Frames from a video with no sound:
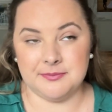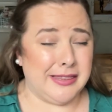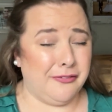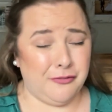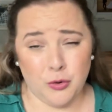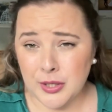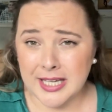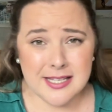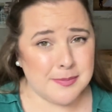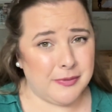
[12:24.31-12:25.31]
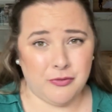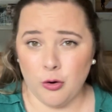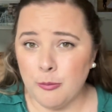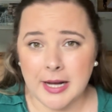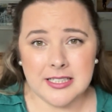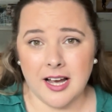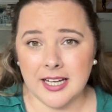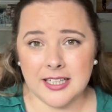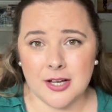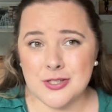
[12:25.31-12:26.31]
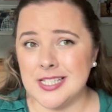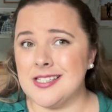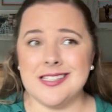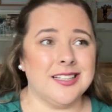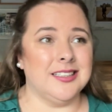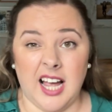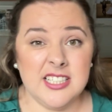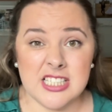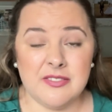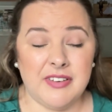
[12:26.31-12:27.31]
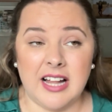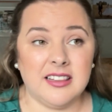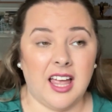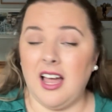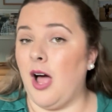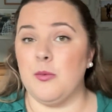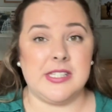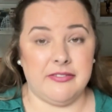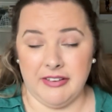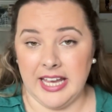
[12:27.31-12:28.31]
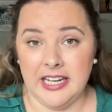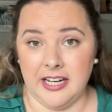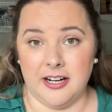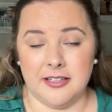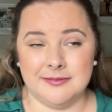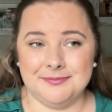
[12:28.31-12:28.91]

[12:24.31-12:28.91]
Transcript: But the 4 years before my diagnosis, I just felt like I was a failure.